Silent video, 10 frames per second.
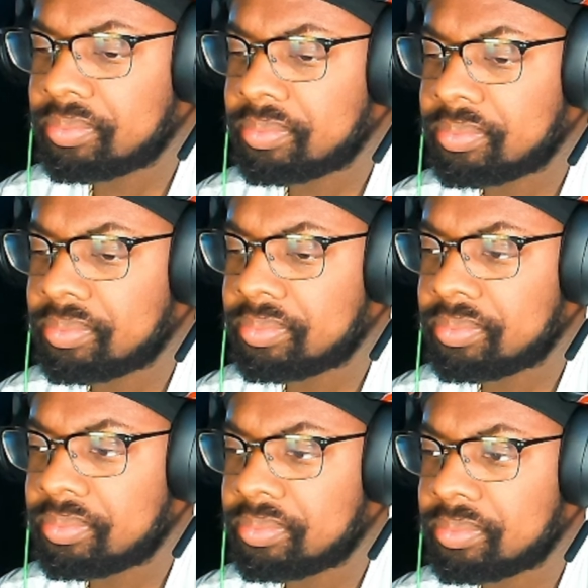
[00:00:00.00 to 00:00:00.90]

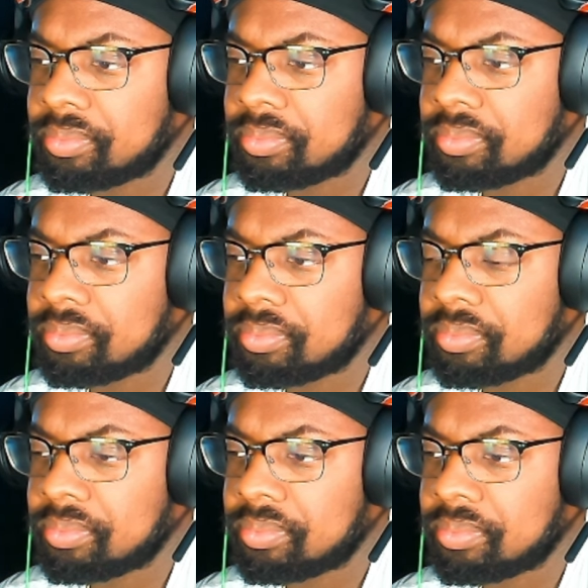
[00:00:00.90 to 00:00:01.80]

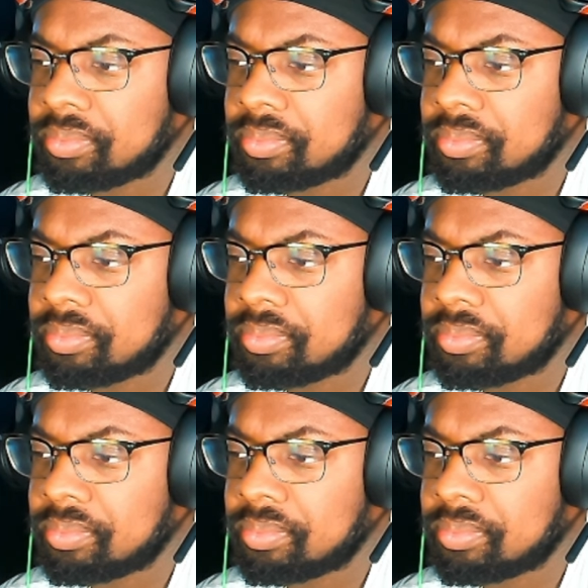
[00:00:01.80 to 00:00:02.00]
No one is speaking in this clip.